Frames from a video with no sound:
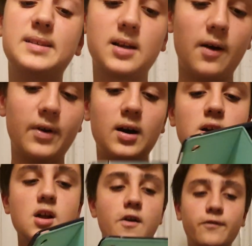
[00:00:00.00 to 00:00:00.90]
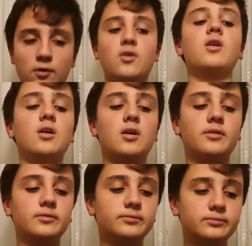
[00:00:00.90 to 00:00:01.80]
cover for
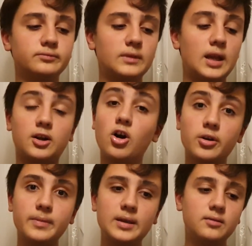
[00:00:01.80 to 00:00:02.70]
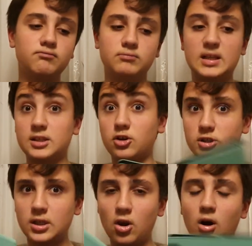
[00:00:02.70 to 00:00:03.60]
economy. Doesn't cost a
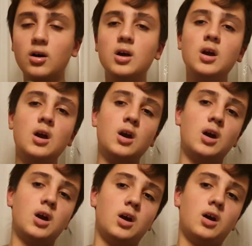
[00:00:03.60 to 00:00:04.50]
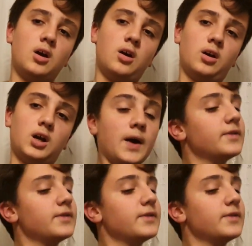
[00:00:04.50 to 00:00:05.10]
lot. Covers